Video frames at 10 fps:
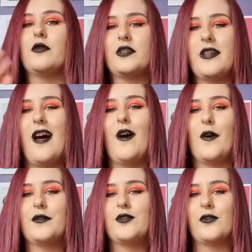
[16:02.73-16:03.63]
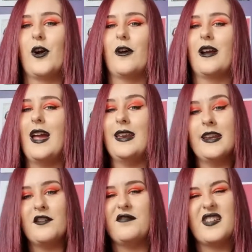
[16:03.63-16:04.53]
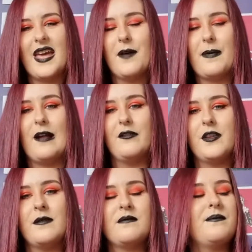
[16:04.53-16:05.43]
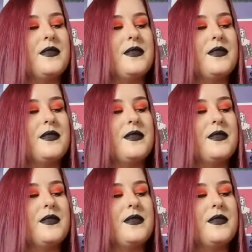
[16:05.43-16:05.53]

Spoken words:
I'll start off strong, and then I'll forget about them.